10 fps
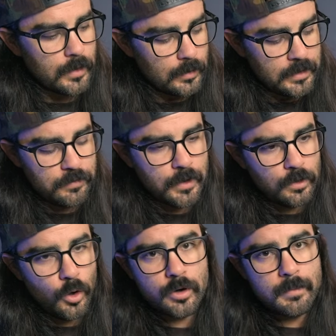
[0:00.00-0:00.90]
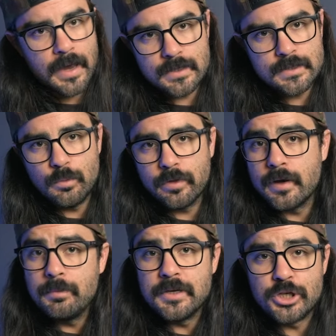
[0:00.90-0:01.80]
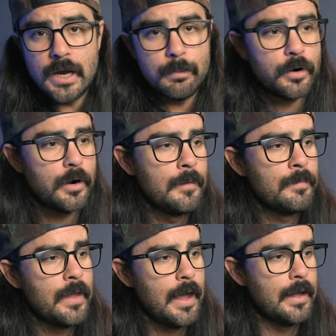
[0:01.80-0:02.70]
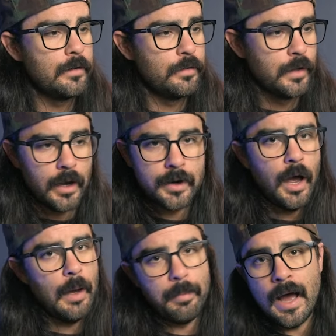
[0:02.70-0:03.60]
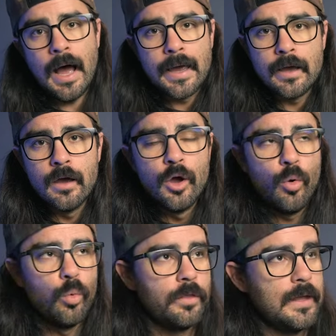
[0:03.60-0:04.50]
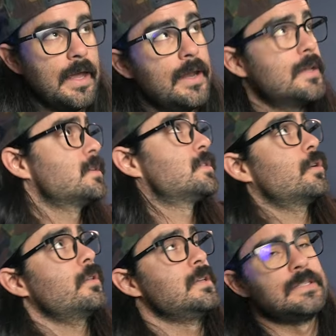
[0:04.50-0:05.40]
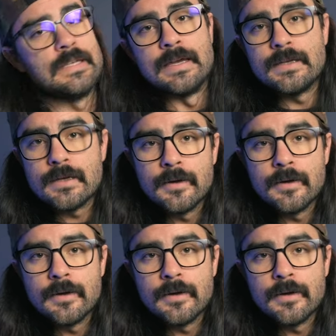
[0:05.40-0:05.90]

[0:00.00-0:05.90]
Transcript: leaving a loaded magazine with an empty chamber and the gun up high where they can't necessarily see it.